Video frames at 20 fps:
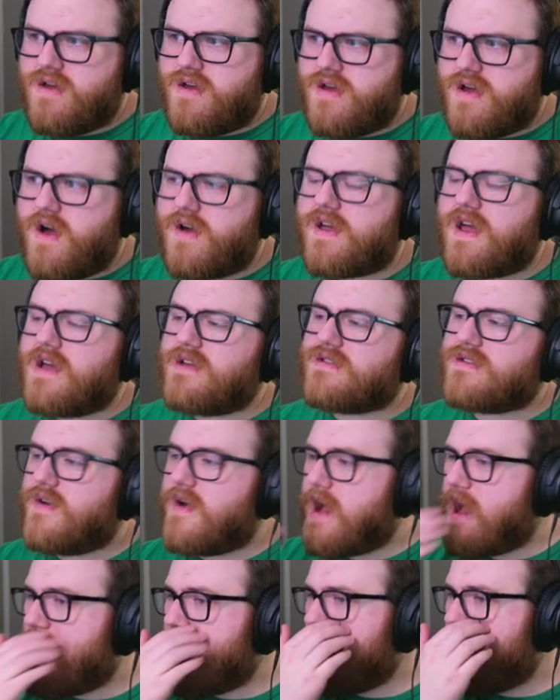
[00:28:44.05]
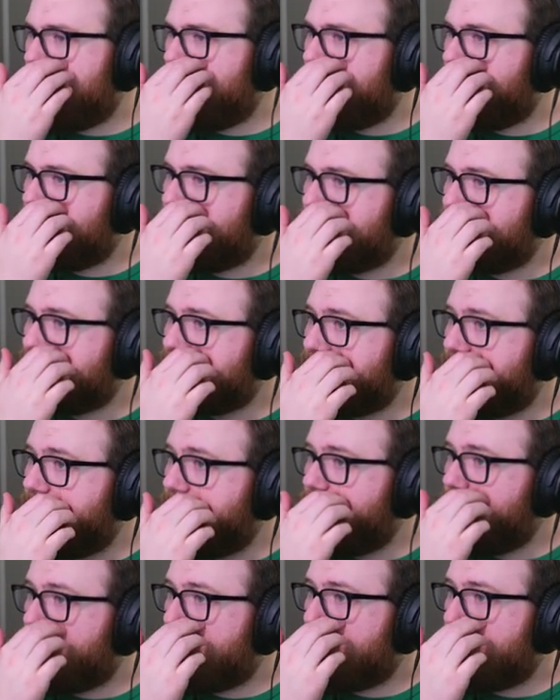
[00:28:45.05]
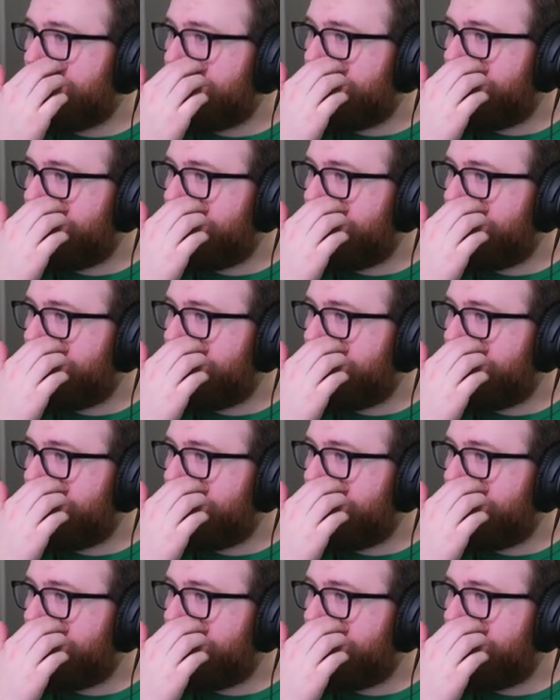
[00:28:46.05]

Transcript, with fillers: Okay, so I think